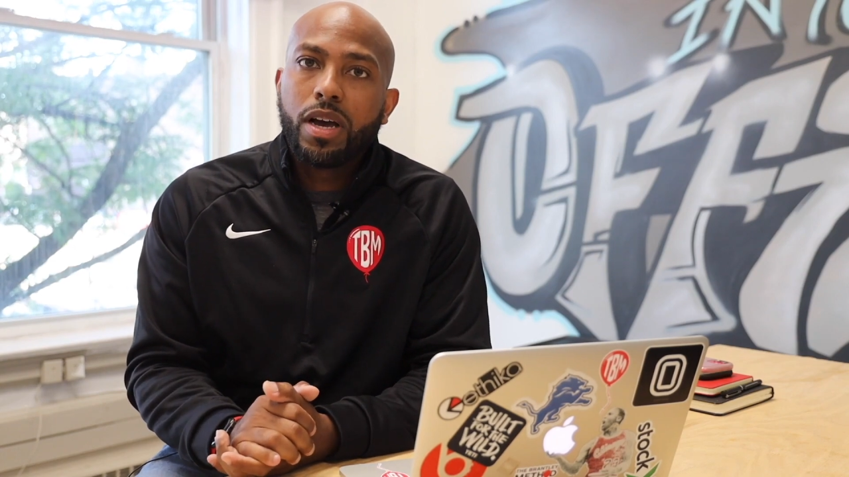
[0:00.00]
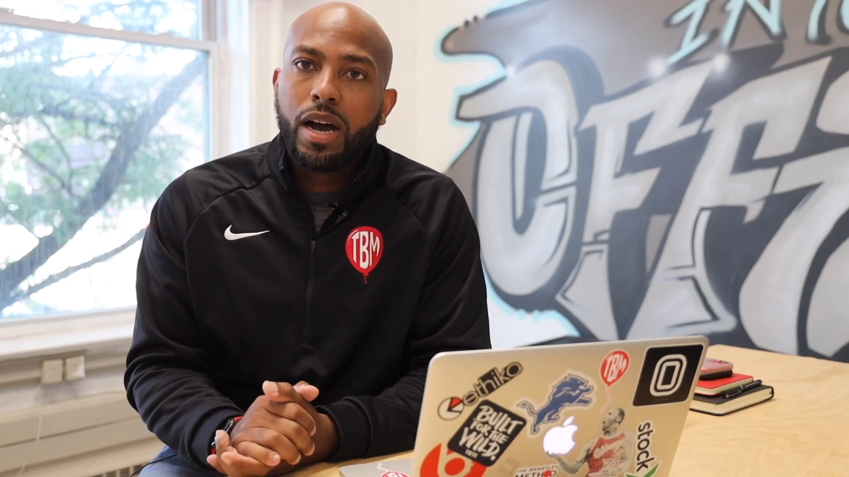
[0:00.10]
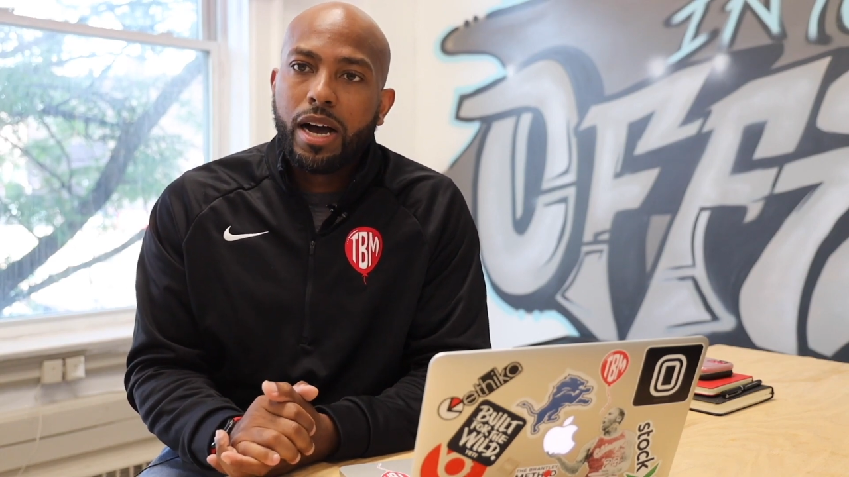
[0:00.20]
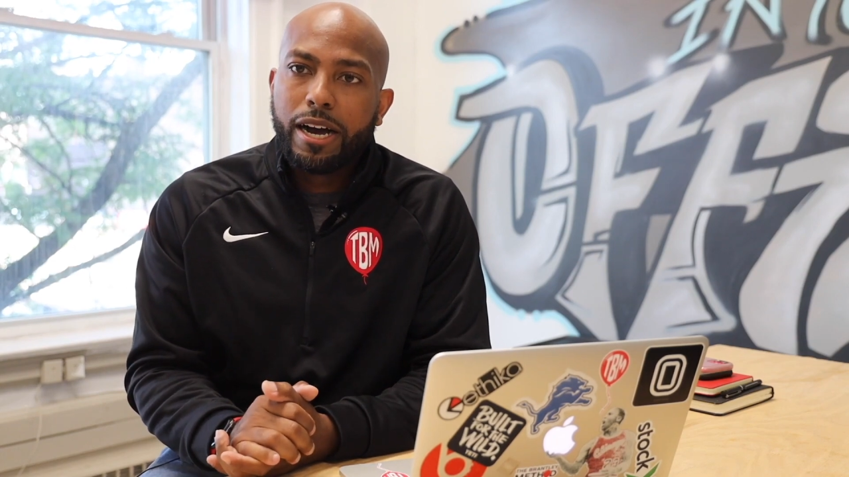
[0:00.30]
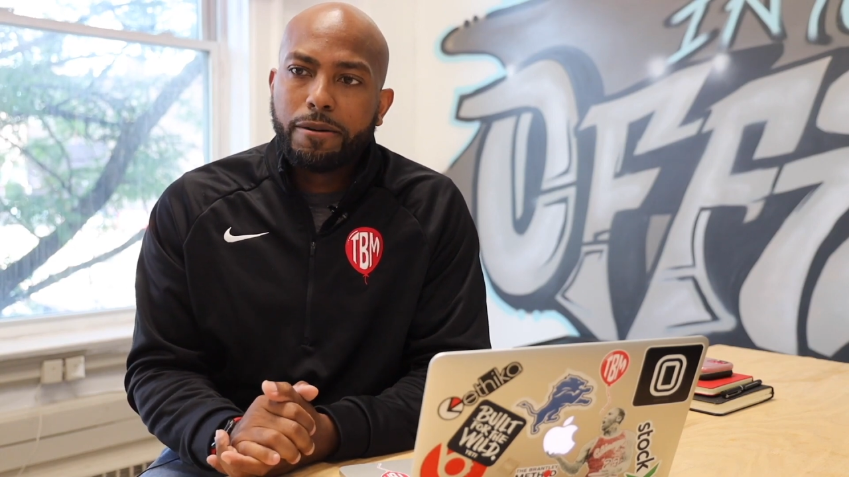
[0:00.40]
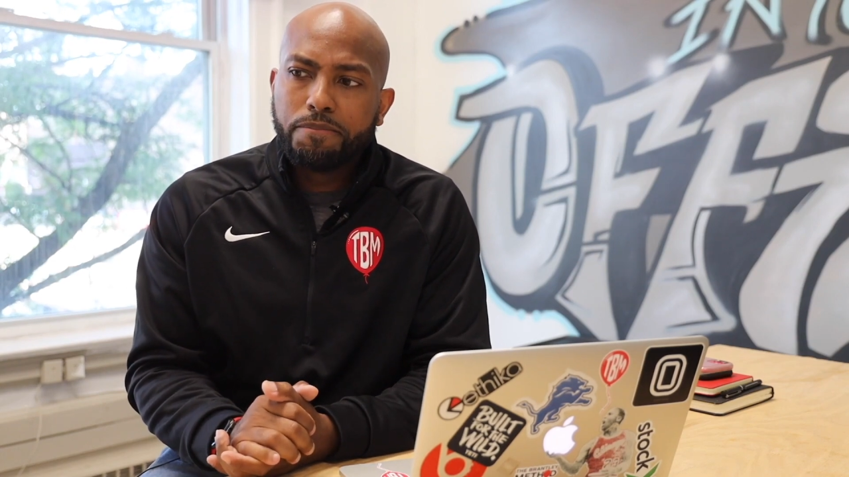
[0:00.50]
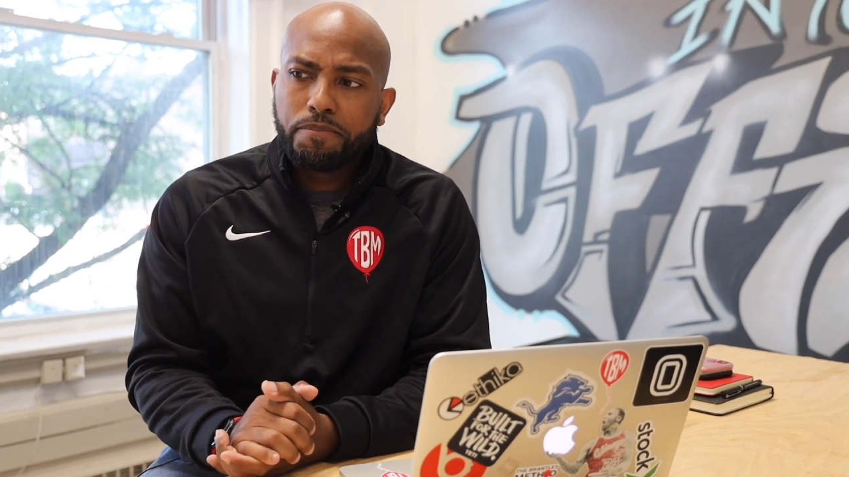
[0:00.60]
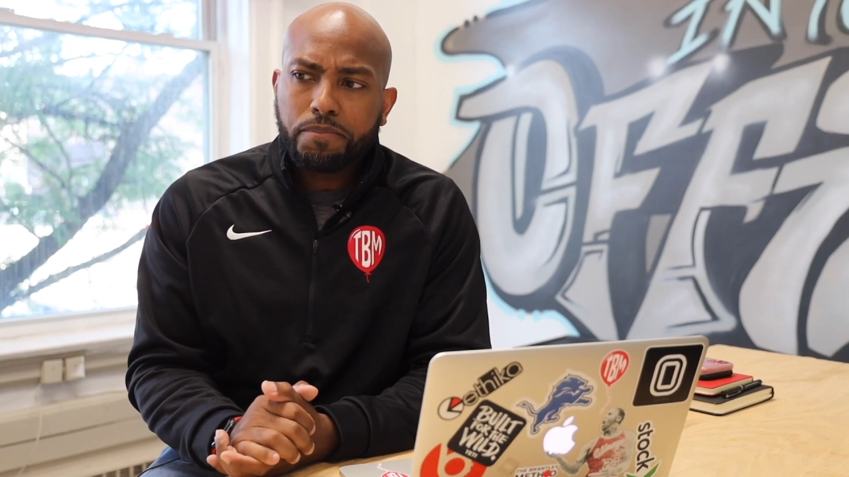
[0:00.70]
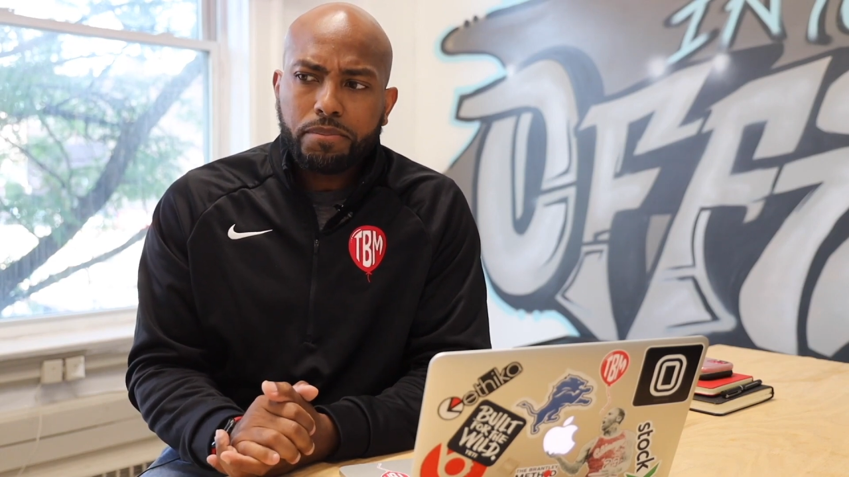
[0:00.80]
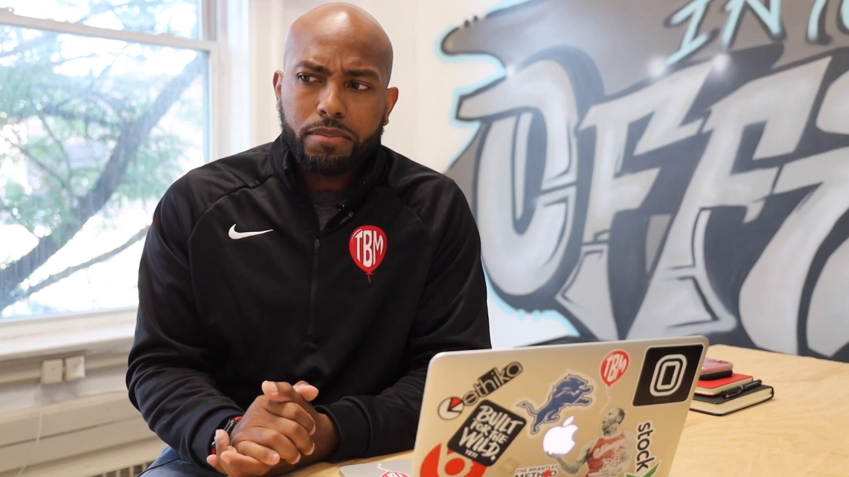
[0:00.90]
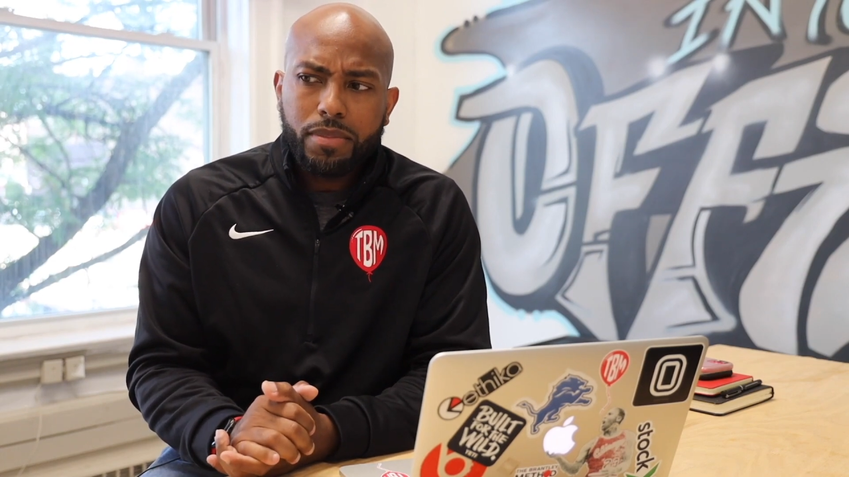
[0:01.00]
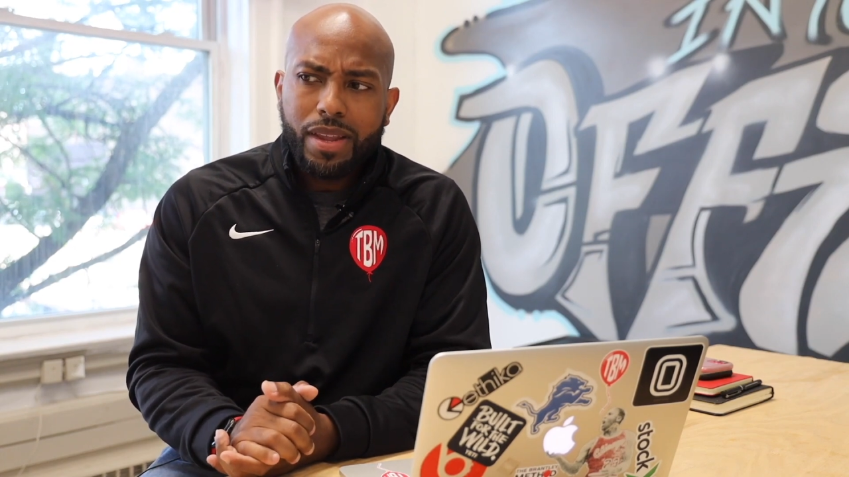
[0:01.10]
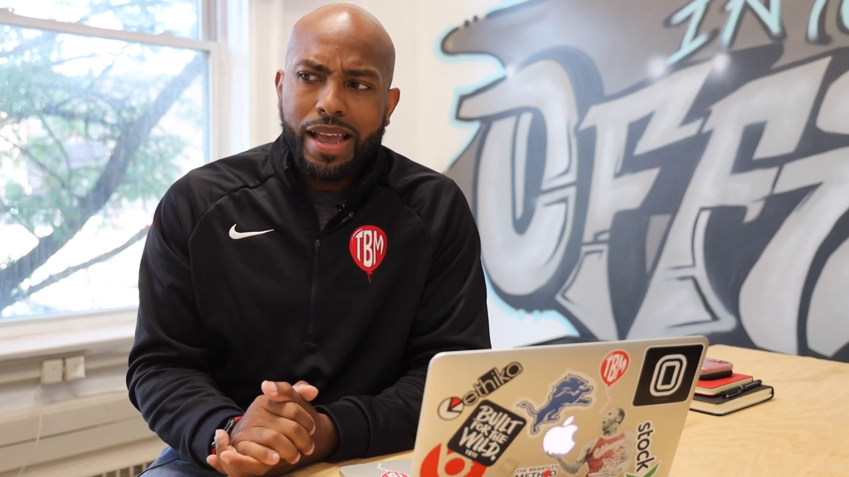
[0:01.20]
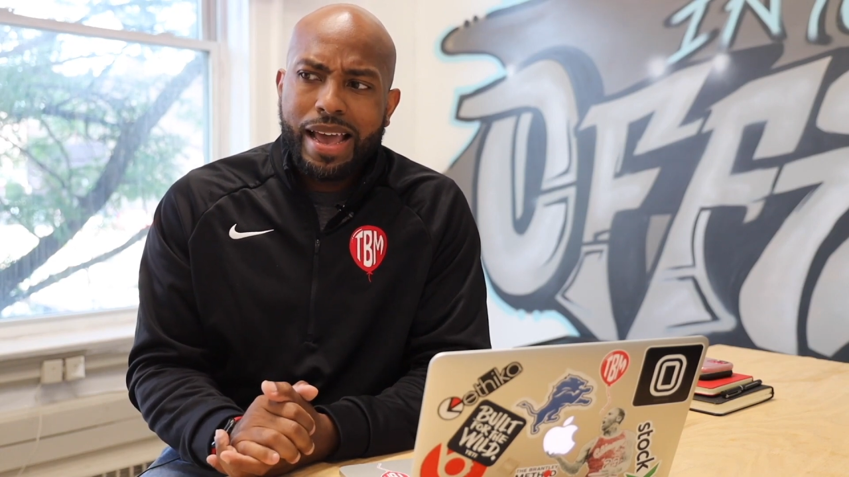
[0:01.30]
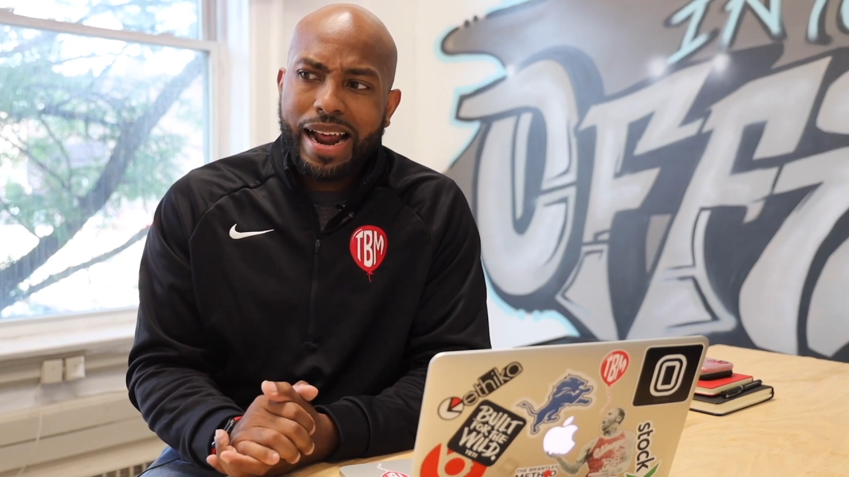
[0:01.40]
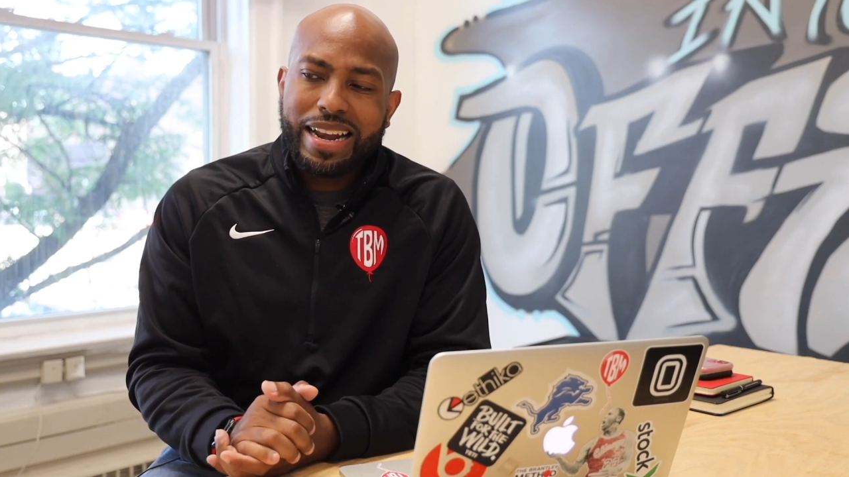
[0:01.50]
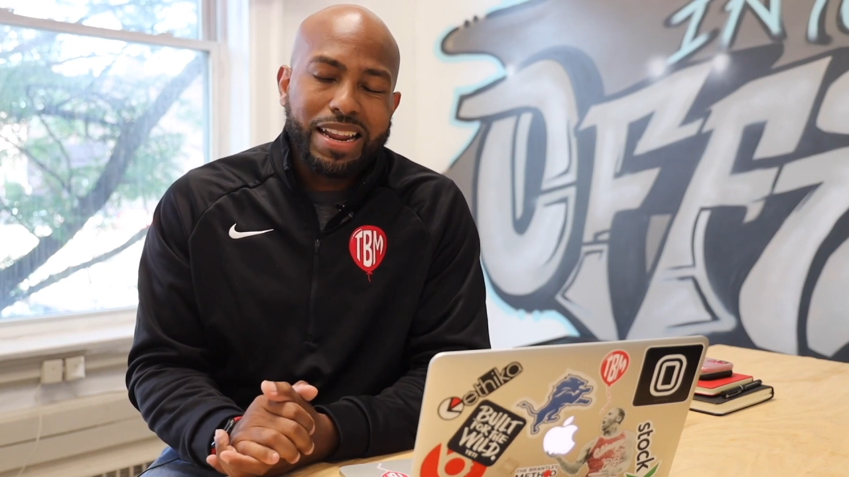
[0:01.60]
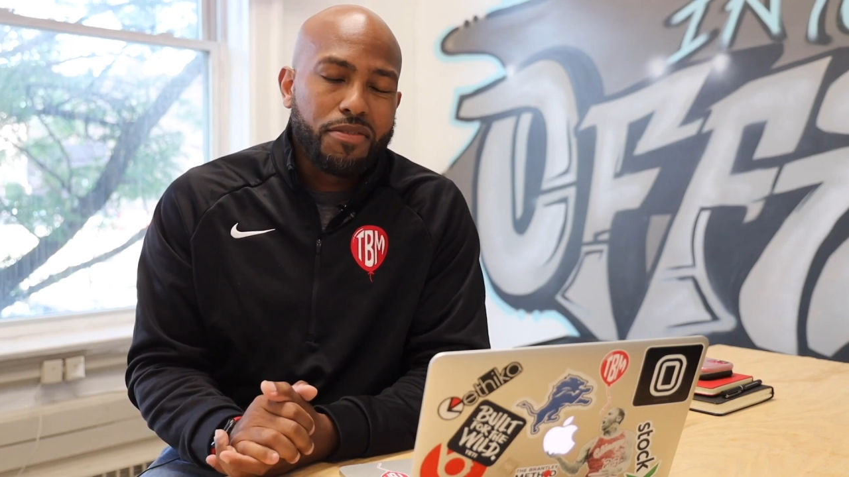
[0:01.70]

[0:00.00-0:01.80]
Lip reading: And I didn't